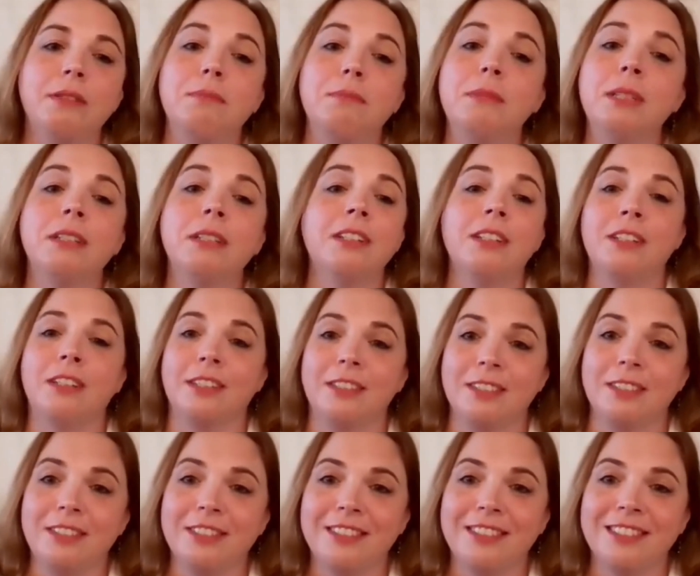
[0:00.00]
the
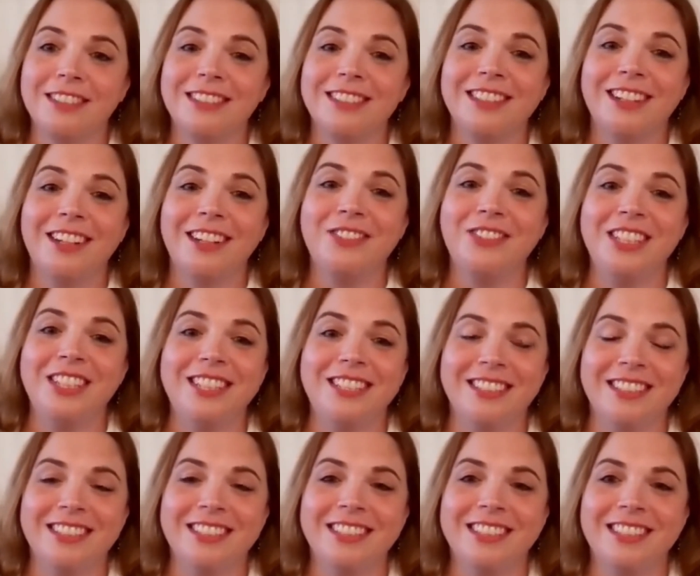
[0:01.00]
miracles of
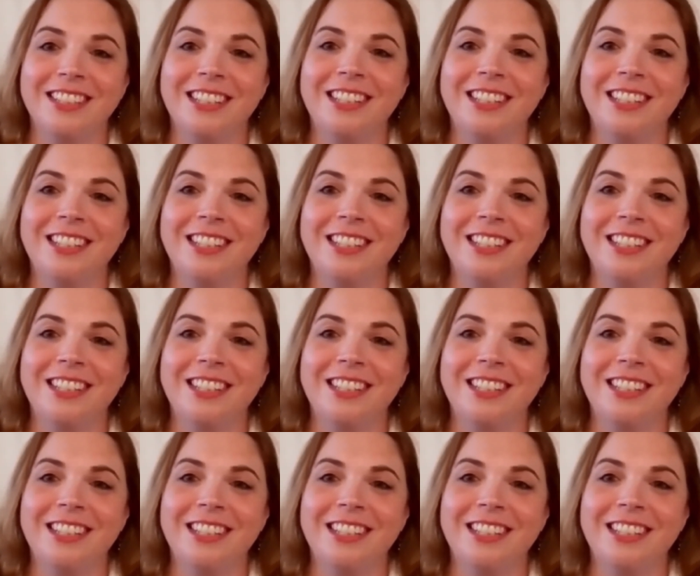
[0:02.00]
Jesus